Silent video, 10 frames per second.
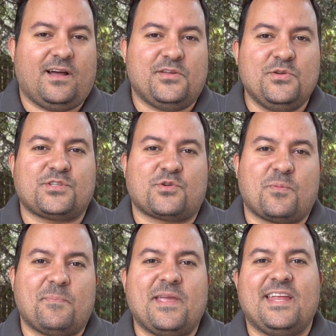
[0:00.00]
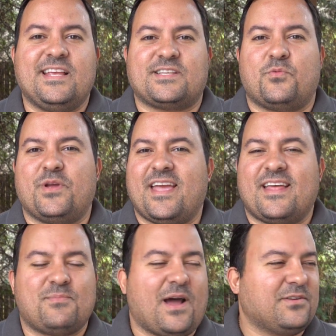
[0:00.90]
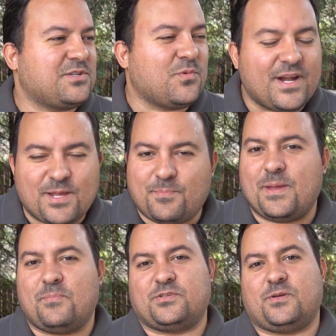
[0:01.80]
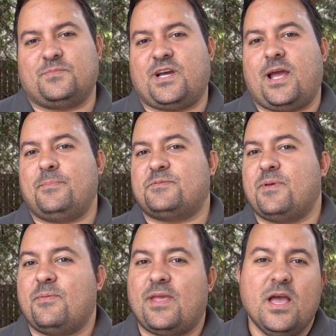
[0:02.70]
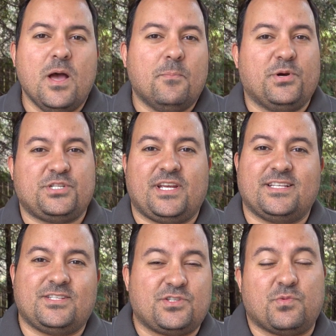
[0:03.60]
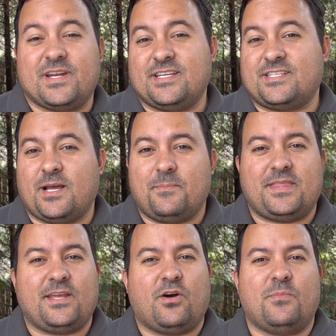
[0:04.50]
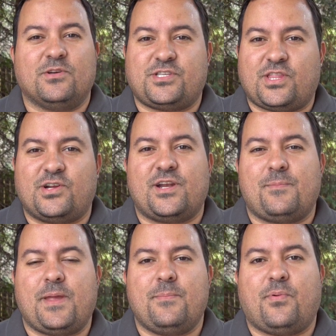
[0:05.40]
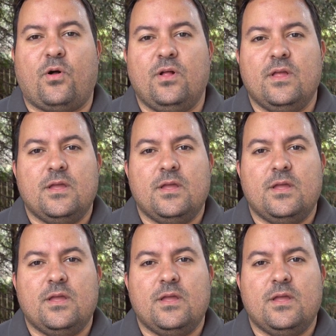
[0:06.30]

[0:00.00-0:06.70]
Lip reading: user group meetings, and we get about 20 people sometimes, maybe pushing it to 20 something, almost 30 people.